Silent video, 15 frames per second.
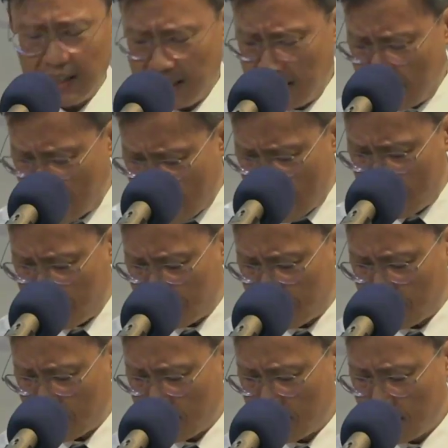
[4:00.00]
in life.
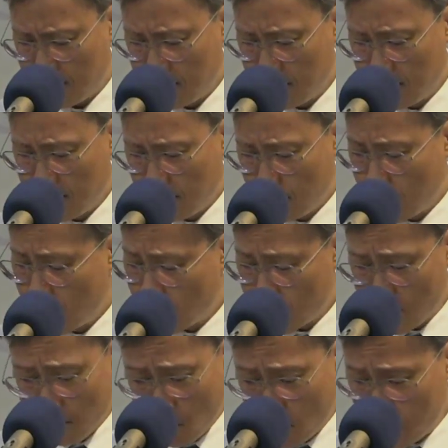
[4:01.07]
Because
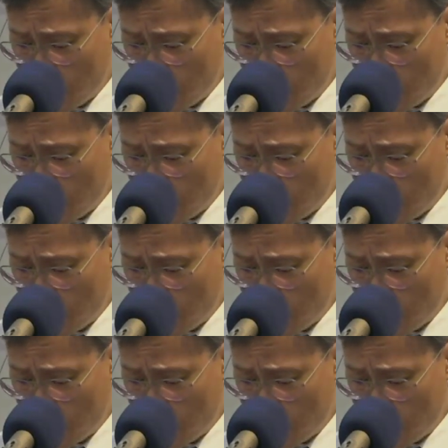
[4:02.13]
the more